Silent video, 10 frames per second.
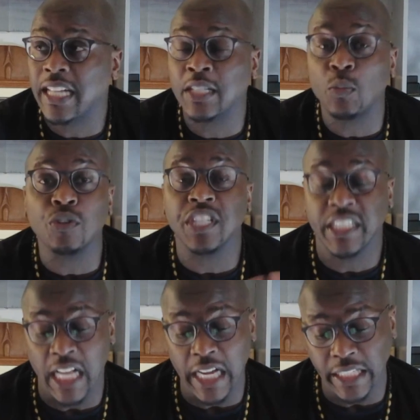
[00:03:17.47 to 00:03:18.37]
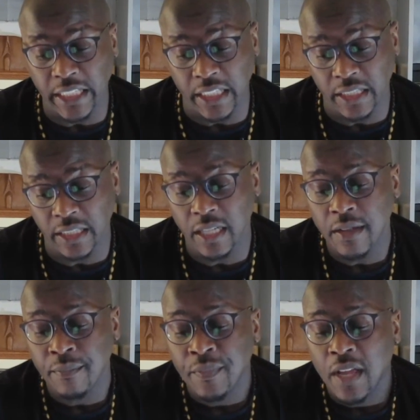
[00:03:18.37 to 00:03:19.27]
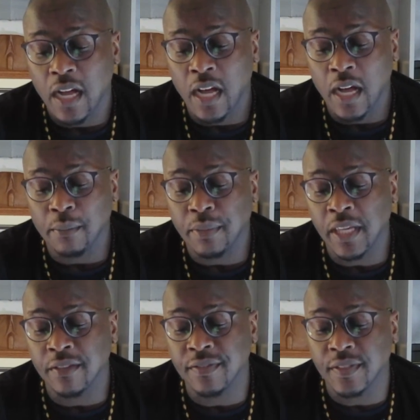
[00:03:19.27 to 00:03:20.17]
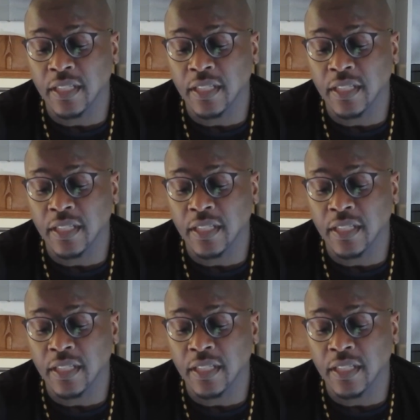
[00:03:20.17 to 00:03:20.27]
That's where the scientists give